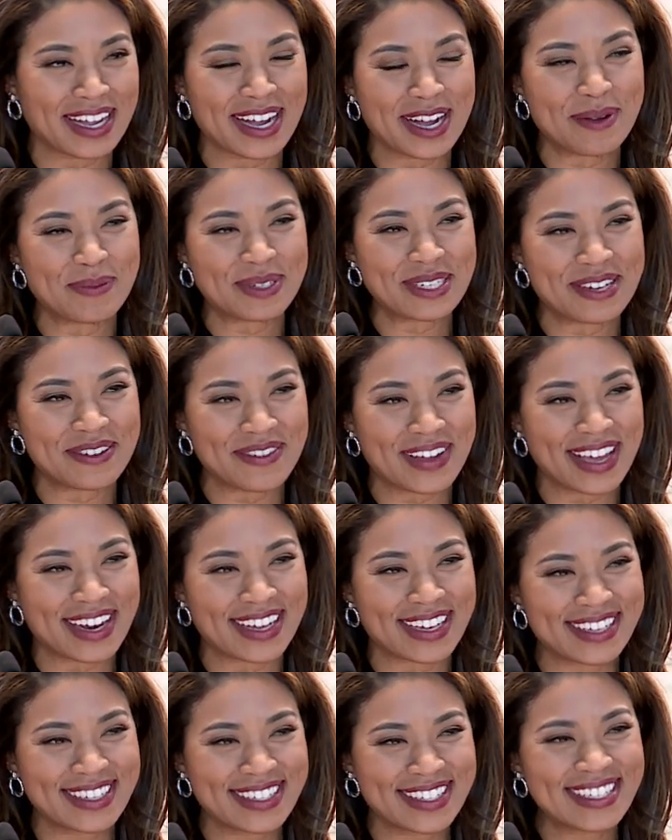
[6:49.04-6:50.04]
happen. The Vegas Nevada
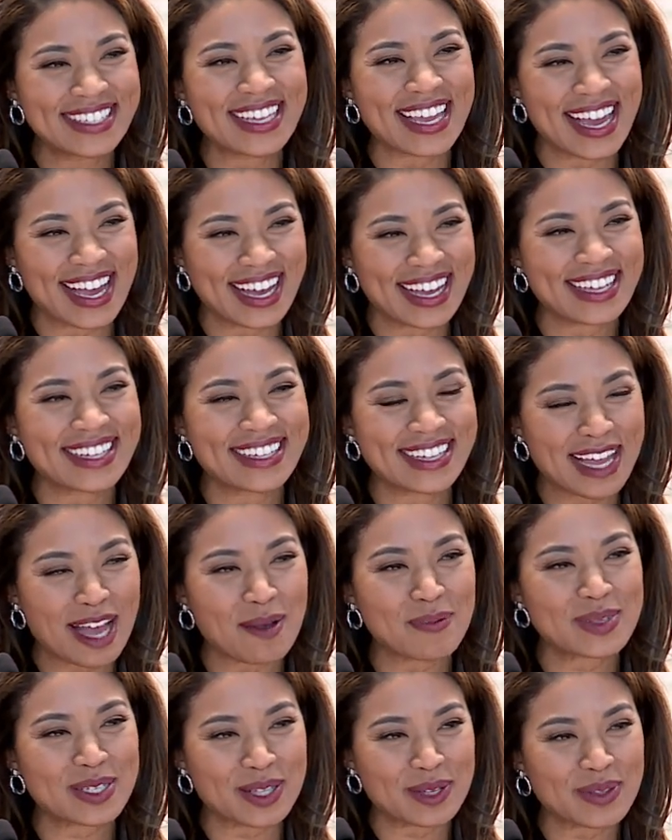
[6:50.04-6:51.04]
connection, yeah, certainly,
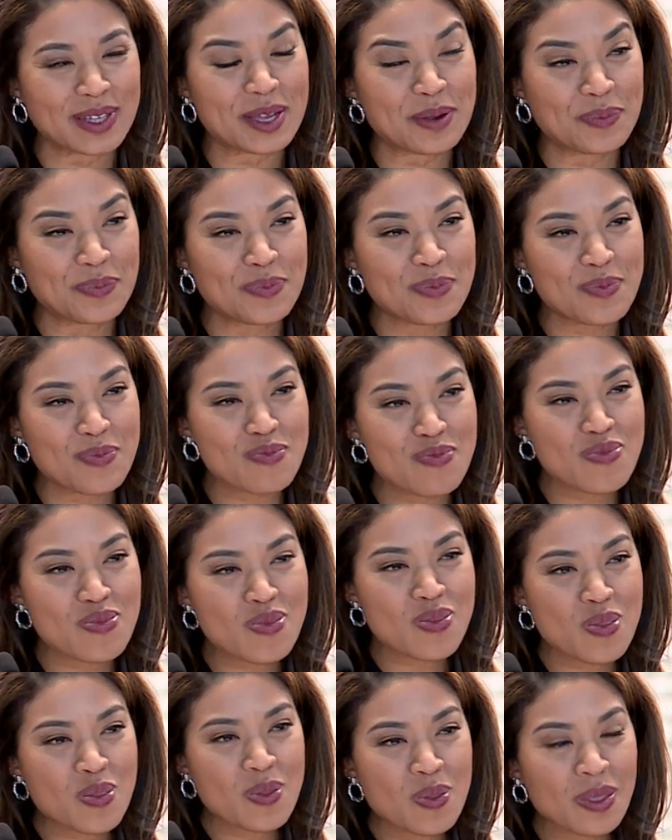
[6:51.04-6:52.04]
absolutely. What that means for you
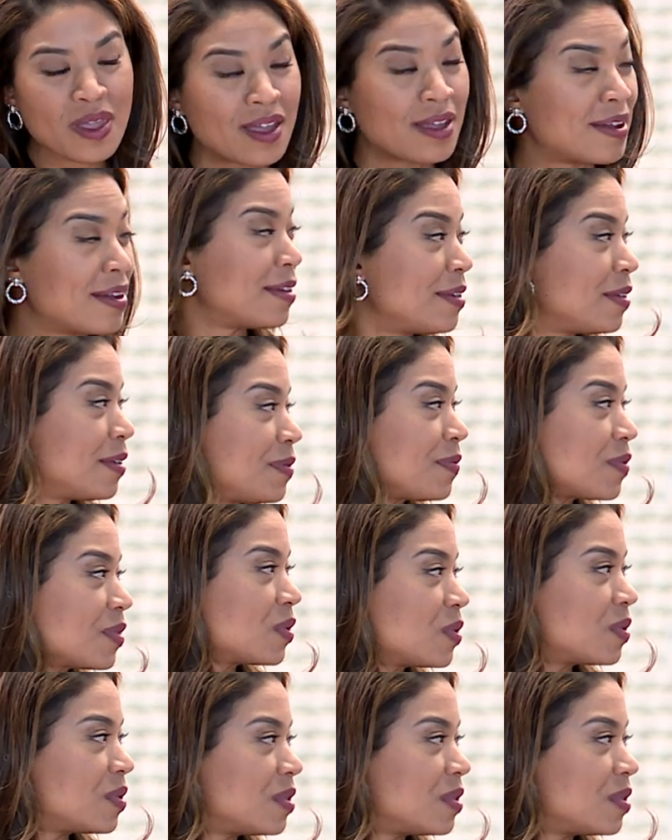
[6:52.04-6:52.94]
and Mark for the team.